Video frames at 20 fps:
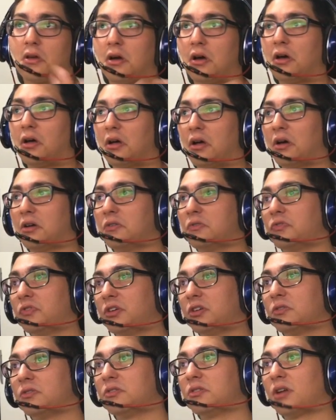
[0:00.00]
uh, I don't
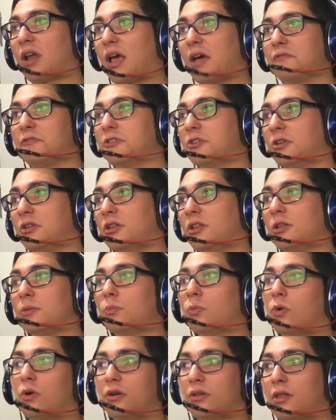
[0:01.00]
think you're ever gonna need
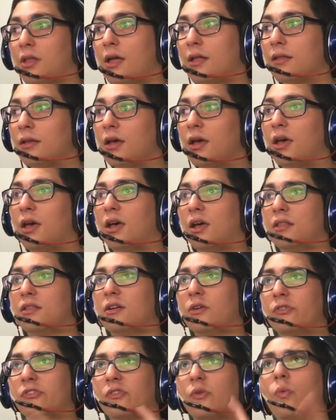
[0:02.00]
more than that and
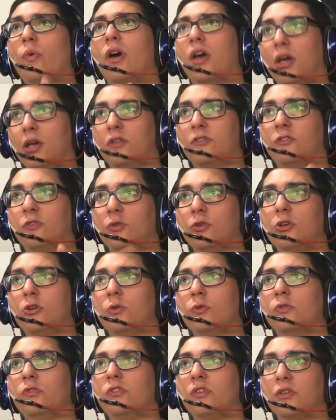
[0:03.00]
there is a way to
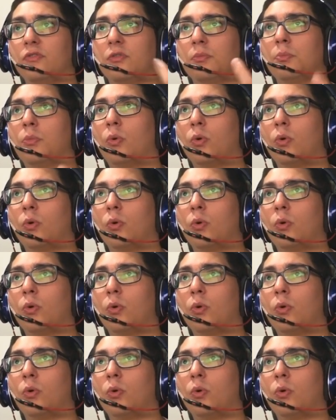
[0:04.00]
use even